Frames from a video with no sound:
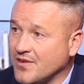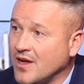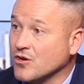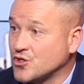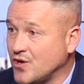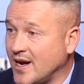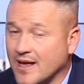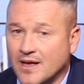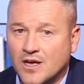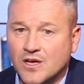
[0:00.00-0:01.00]
Half.
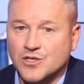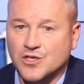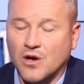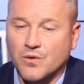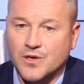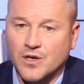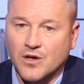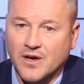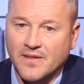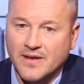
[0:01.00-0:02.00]
Australia. So you
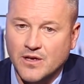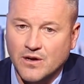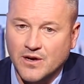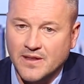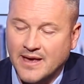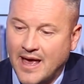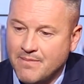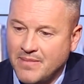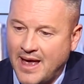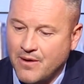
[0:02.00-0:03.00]
look at the
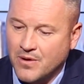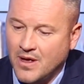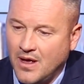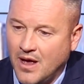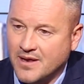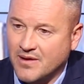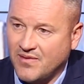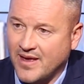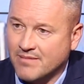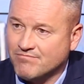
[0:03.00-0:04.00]
game now, and you
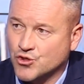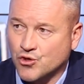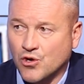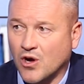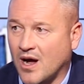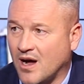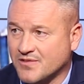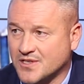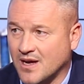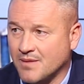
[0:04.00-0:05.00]
think draw
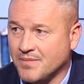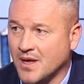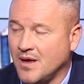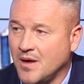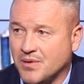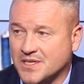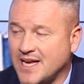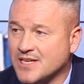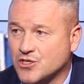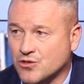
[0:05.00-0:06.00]
half time,
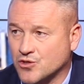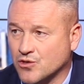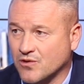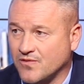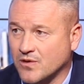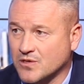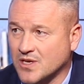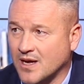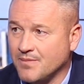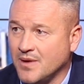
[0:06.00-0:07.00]
potential draw full
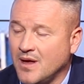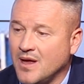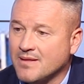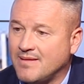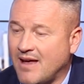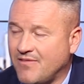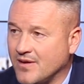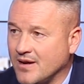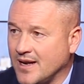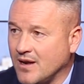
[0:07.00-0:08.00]
time,
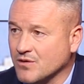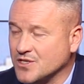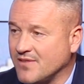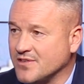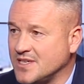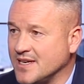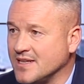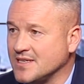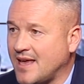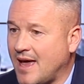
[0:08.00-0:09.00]
definitely longevity in
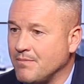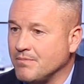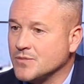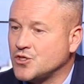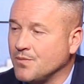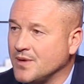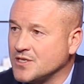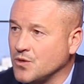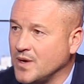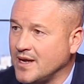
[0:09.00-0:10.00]
this game. Somebody
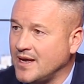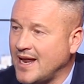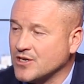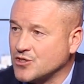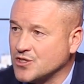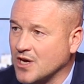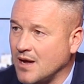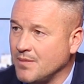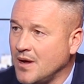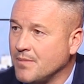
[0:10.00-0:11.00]
to win it in extra
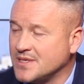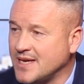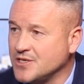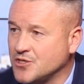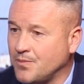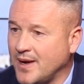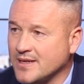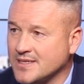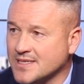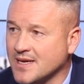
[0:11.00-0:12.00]
time, potential
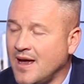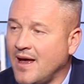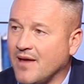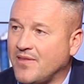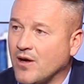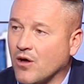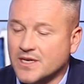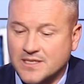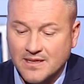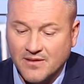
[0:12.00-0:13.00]
penalties. I think
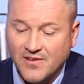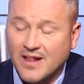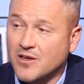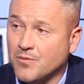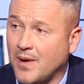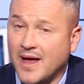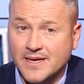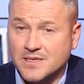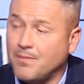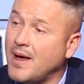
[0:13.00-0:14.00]
honestly the value bet
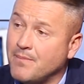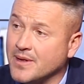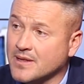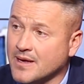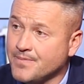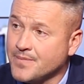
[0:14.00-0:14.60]
is a bet builder.